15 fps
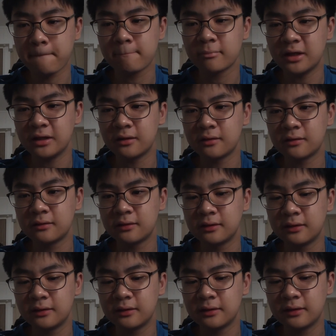Yeah,
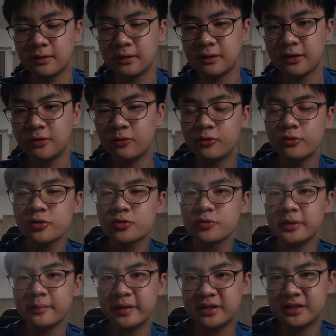those would be
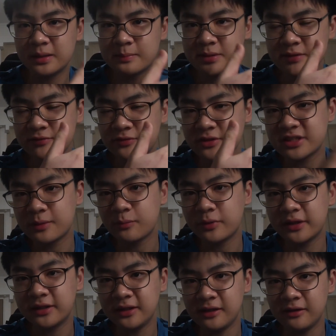my tips for
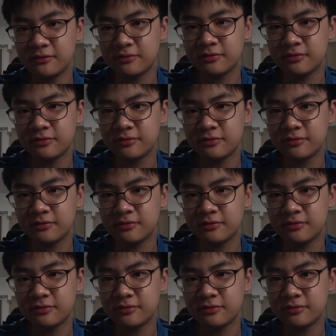someone if